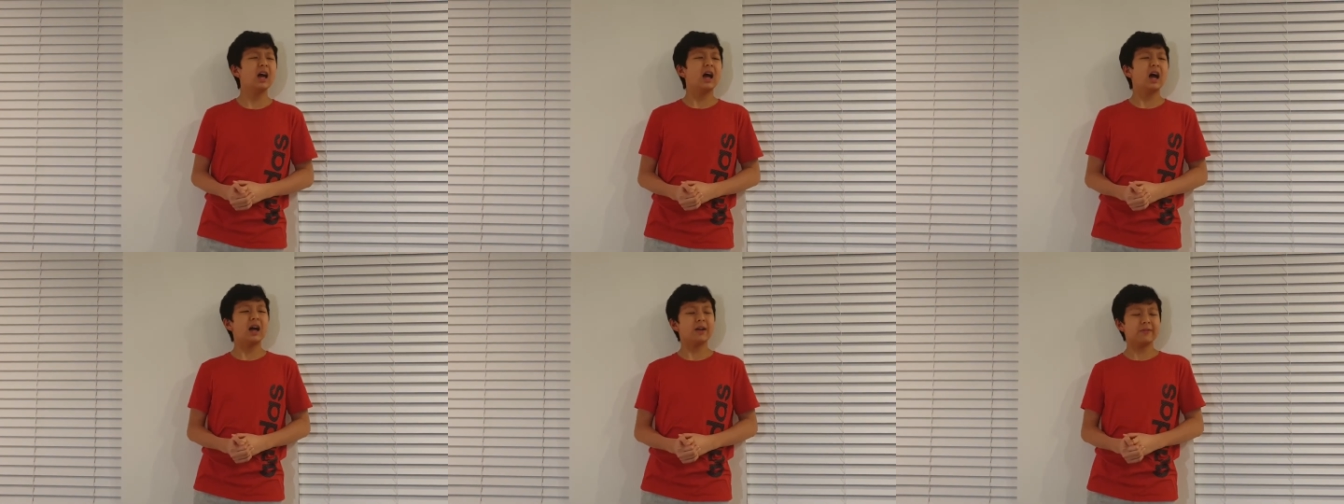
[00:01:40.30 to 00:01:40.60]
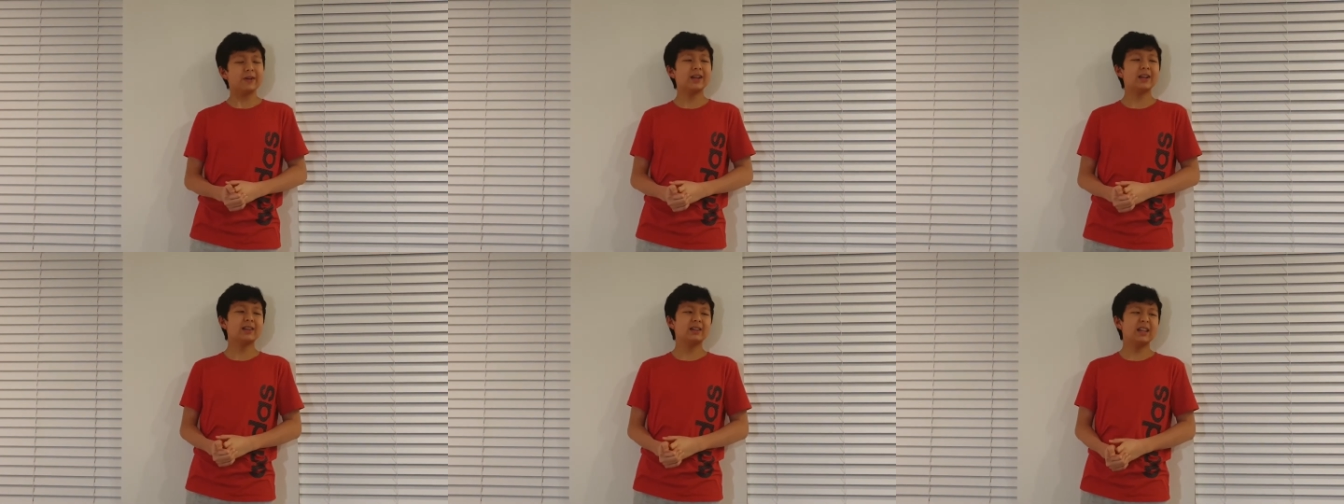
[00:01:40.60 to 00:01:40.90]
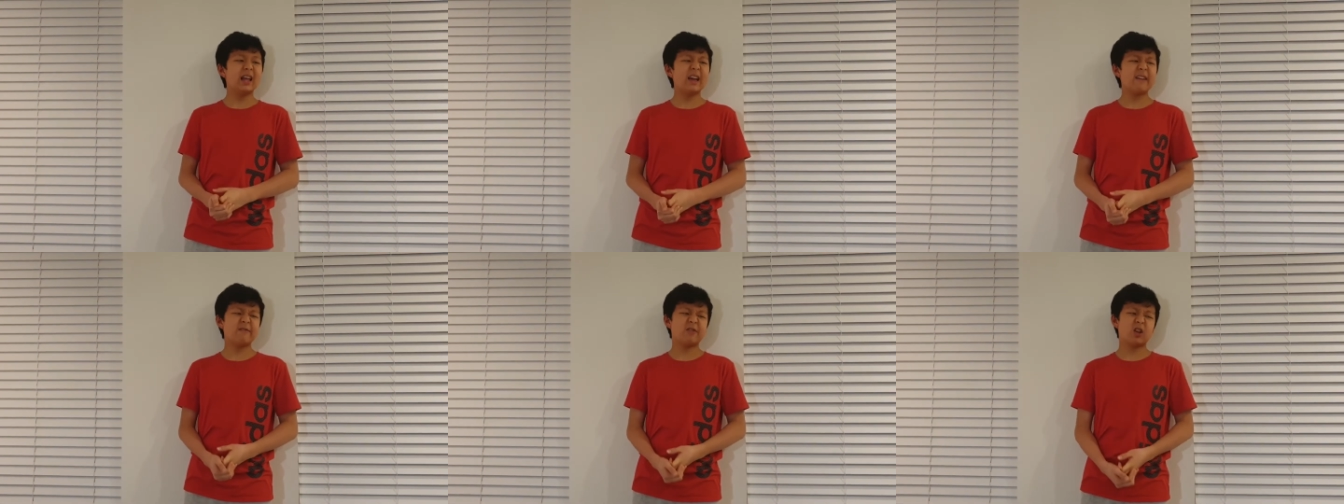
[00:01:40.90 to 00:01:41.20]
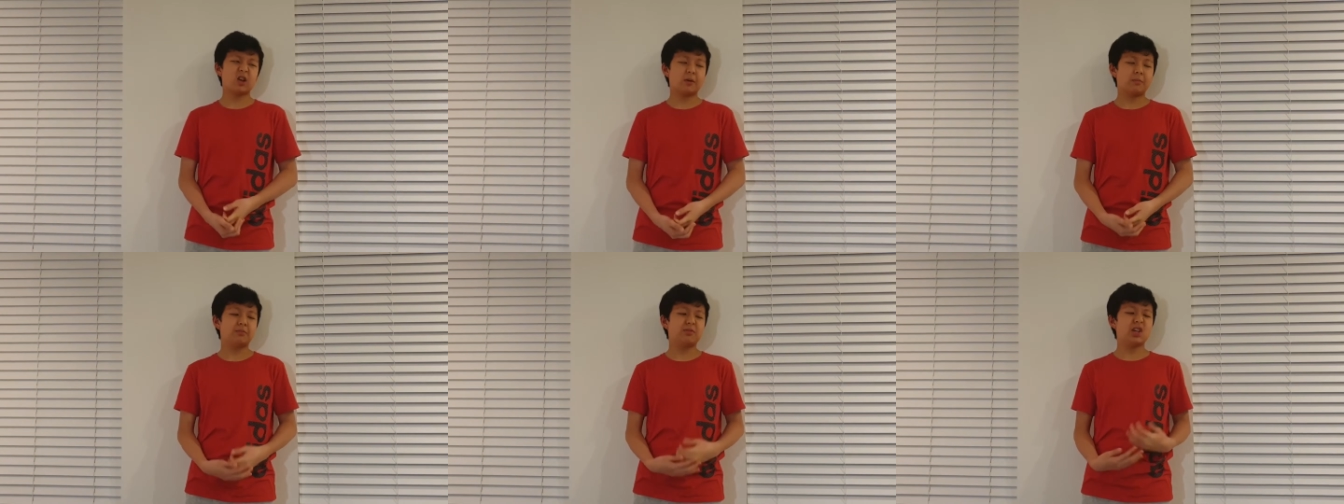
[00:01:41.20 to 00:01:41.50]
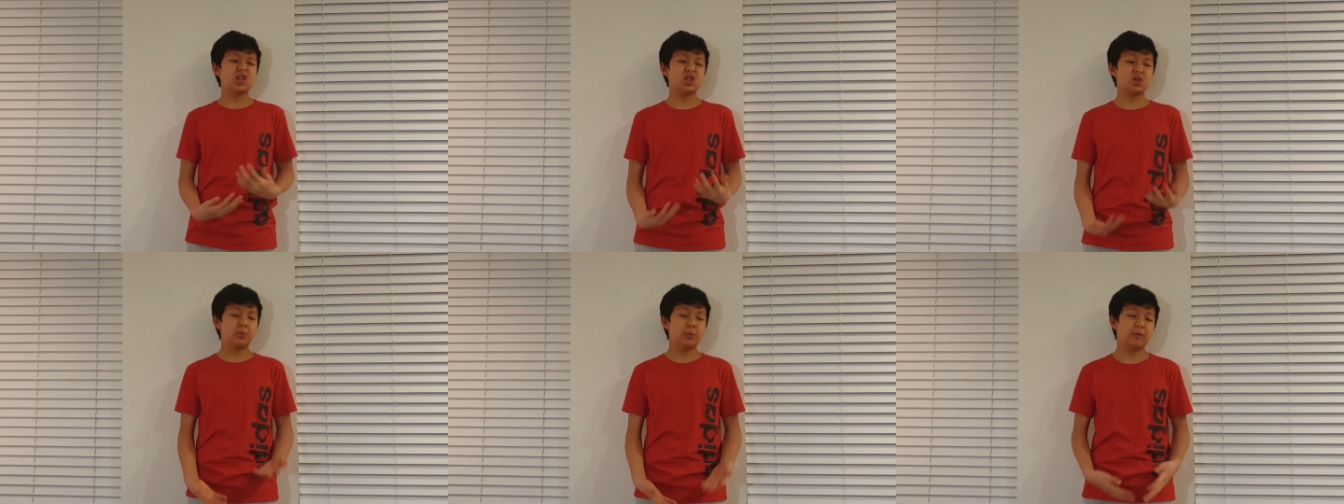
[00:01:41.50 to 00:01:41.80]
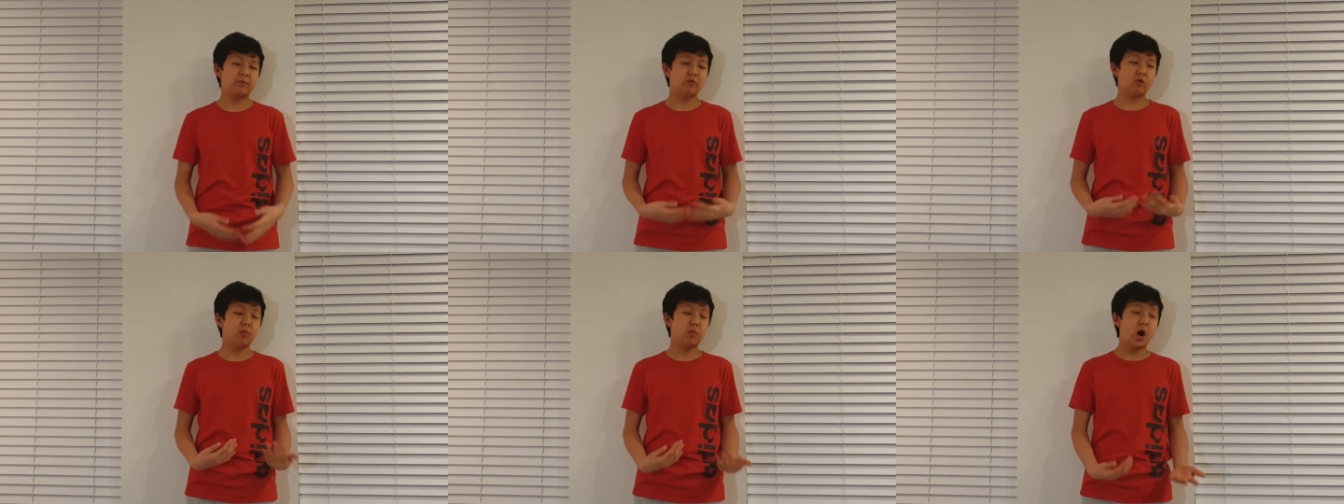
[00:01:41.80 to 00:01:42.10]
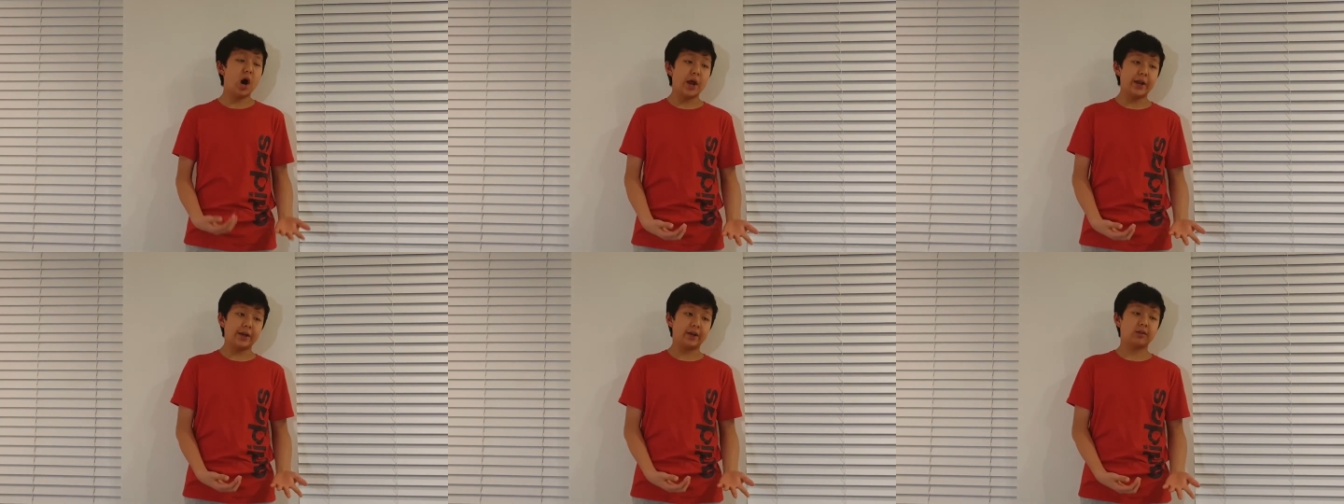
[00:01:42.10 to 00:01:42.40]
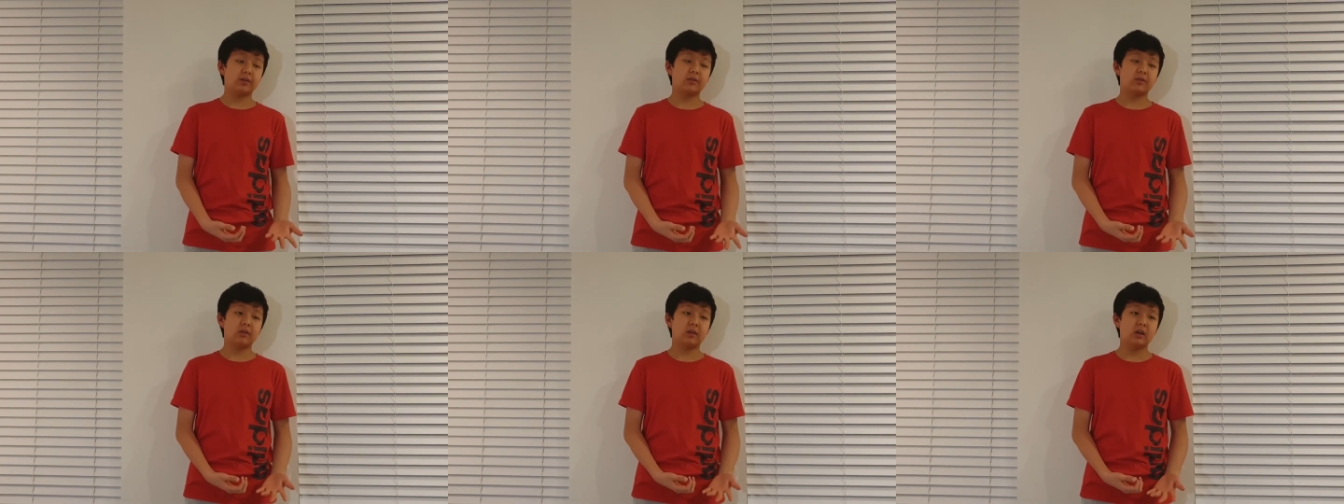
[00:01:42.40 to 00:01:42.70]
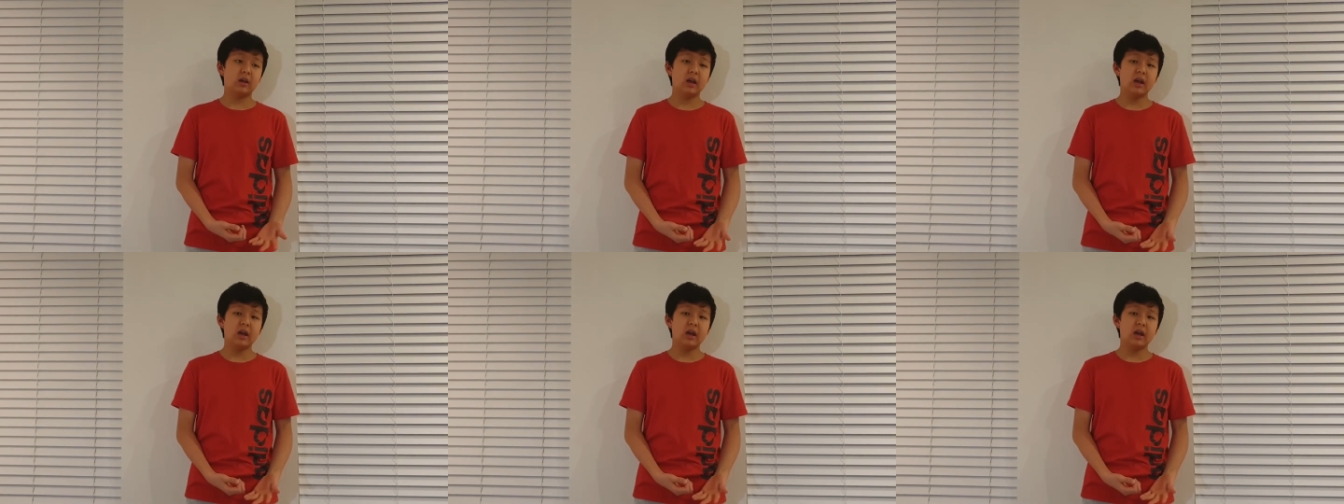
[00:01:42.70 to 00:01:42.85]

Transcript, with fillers: I've had a lifelong obsession with robotics.